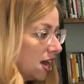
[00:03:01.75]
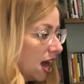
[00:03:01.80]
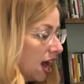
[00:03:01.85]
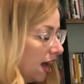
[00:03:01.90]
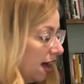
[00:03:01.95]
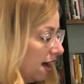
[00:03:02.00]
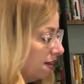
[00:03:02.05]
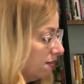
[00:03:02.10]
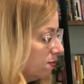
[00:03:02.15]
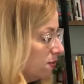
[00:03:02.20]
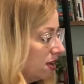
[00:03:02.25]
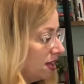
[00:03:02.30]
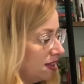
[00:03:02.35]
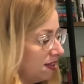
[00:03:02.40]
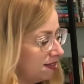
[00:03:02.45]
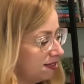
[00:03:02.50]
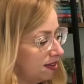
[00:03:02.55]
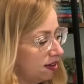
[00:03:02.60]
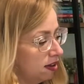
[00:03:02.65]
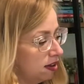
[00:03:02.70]
has one of
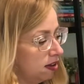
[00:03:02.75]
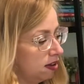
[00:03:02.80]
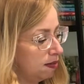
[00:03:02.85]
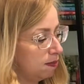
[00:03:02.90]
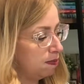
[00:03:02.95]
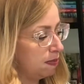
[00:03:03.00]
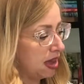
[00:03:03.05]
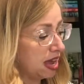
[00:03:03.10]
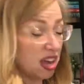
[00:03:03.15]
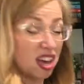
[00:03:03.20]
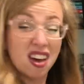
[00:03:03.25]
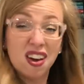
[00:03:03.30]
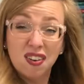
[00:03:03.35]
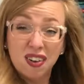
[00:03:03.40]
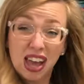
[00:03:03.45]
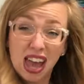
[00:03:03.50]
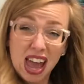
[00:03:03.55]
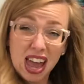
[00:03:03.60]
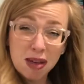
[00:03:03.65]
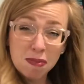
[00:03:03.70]
these little bingo
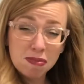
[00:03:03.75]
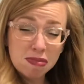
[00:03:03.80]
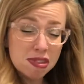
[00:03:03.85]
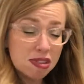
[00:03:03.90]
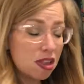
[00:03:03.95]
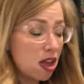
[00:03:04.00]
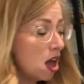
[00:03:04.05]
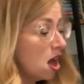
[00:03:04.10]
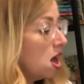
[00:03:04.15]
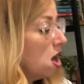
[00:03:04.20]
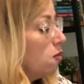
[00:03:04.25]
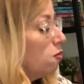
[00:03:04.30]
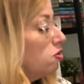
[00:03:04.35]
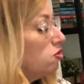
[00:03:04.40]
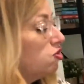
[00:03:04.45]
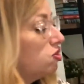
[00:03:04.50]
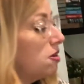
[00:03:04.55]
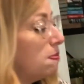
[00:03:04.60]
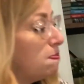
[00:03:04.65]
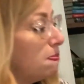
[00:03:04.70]
games,
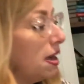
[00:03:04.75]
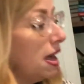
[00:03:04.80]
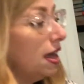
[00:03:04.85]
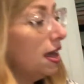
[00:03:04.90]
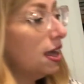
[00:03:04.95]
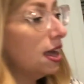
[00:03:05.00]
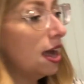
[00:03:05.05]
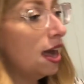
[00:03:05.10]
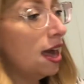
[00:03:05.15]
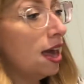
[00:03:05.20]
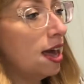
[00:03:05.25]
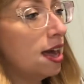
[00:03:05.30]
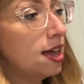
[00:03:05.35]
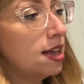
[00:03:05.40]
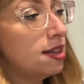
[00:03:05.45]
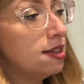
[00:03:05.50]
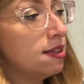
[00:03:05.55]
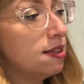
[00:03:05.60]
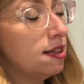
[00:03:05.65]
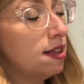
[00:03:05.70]
which the big
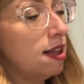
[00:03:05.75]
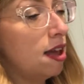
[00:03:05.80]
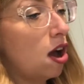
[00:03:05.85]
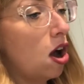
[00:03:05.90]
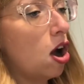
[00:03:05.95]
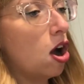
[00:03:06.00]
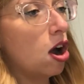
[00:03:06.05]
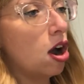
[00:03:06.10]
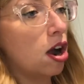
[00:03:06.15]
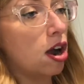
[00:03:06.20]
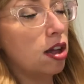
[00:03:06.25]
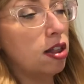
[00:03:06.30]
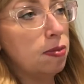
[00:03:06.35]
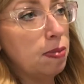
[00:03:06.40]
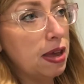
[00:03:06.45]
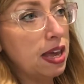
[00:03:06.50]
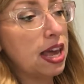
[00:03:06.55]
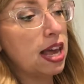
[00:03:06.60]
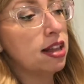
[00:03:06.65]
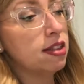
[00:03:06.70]
kids
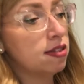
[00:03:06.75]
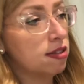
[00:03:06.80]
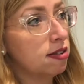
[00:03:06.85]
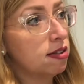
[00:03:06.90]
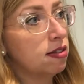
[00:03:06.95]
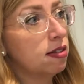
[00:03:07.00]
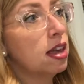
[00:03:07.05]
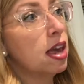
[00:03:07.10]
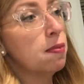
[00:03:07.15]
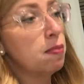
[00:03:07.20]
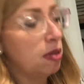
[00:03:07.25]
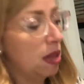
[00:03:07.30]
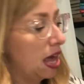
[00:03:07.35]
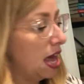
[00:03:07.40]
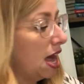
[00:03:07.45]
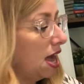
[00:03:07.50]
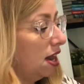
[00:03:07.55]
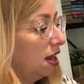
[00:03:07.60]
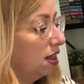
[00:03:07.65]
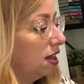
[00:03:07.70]
can play
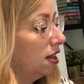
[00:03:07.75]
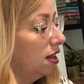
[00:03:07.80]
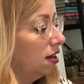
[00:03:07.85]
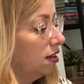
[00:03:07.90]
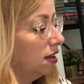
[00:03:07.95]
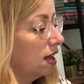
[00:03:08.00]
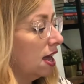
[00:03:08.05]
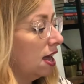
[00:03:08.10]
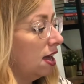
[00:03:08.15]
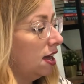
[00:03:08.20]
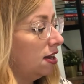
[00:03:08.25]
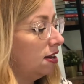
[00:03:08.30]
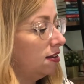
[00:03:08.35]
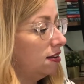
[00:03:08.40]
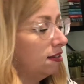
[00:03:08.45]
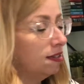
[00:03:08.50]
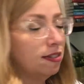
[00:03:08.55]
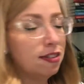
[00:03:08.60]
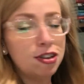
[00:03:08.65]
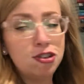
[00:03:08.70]
it. The little kid,
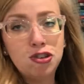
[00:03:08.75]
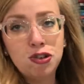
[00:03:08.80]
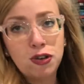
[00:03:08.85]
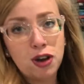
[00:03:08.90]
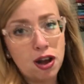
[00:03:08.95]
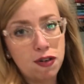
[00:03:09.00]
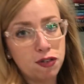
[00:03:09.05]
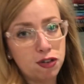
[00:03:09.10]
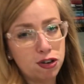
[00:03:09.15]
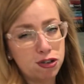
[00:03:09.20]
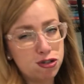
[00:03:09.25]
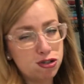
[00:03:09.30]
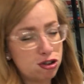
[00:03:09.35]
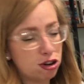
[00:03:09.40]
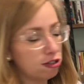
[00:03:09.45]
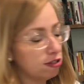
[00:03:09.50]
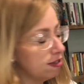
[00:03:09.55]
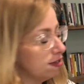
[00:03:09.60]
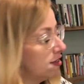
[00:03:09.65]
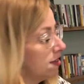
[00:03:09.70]
the 2.5-year-old,
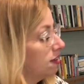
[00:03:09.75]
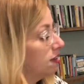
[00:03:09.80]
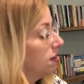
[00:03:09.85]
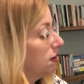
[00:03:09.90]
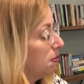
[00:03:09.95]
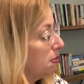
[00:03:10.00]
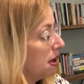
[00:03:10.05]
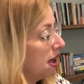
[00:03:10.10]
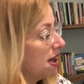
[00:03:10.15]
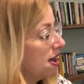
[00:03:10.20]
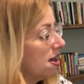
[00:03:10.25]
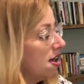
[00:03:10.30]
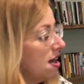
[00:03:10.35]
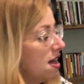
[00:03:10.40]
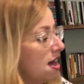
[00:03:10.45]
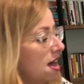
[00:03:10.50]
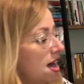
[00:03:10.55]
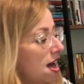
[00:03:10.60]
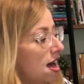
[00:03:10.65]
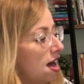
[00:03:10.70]
struggles a little bit,
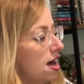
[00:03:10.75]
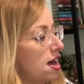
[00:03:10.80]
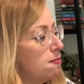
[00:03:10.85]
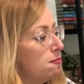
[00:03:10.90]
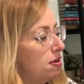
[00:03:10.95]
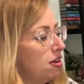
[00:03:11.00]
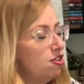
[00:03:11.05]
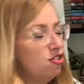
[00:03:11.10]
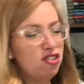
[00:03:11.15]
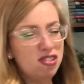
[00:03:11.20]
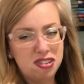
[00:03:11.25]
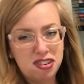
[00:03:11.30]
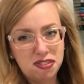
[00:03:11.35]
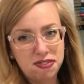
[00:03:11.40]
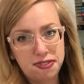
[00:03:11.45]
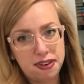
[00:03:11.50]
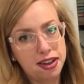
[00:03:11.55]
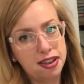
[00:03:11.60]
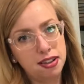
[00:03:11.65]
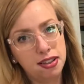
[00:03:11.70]
but it's just a
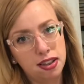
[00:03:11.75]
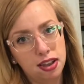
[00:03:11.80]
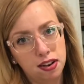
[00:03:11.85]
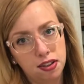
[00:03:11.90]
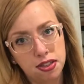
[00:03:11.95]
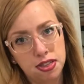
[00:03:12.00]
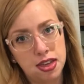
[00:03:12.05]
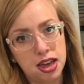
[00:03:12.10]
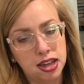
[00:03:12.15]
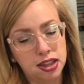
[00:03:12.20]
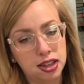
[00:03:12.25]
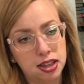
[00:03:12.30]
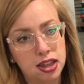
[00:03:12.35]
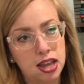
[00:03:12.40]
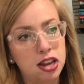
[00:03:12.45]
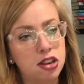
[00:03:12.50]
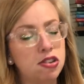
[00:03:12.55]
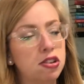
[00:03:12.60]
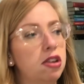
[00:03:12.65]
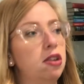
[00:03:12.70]
fun little thing that
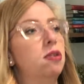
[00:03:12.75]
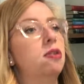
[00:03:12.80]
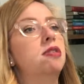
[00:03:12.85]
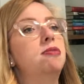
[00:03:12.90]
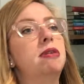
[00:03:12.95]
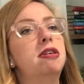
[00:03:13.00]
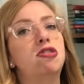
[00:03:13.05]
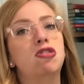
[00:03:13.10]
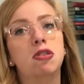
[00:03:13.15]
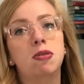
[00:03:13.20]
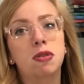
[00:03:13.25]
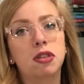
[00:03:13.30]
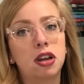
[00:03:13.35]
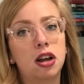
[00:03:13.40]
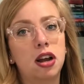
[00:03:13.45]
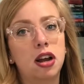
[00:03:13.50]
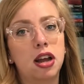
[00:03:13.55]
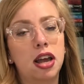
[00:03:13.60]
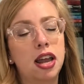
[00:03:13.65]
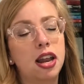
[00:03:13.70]
they do, especially when
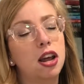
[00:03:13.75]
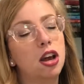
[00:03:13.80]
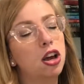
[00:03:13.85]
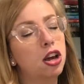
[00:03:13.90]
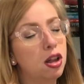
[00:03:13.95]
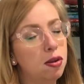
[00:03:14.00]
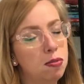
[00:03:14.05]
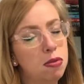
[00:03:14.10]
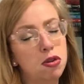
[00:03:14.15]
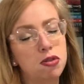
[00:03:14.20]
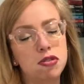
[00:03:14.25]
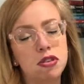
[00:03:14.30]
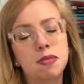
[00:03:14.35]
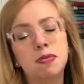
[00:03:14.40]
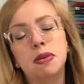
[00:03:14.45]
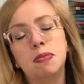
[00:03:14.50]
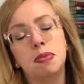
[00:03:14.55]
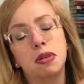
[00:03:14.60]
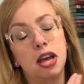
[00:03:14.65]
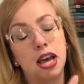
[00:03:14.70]
they're in a good mood to
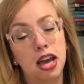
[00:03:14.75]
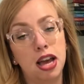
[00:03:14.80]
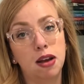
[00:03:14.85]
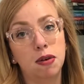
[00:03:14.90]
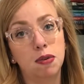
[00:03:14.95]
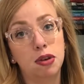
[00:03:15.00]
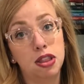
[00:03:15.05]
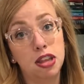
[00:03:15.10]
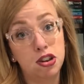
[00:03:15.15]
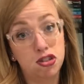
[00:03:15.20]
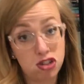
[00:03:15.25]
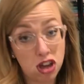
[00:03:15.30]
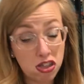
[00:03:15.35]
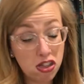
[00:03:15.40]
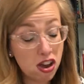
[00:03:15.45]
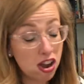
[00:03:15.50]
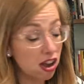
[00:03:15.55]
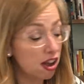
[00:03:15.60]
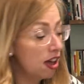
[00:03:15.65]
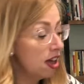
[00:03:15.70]
be playing with each
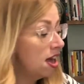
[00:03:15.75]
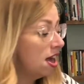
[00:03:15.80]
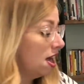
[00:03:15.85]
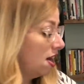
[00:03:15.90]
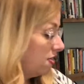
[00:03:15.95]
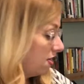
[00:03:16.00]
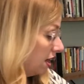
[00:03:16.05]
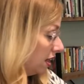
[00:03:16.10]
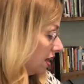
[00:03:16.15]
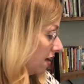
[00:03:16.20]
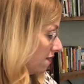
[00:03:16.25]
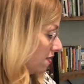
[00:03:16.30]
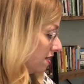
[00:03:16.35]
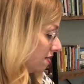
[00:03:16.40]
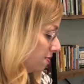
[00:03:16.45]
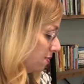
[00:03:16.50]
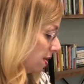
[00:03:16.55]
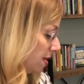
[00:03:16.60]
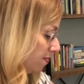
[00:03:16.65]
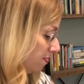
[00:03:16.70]
other. They love
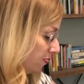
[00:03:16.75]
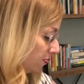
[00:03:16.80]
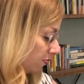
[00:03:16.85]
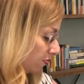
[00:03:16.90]
this one.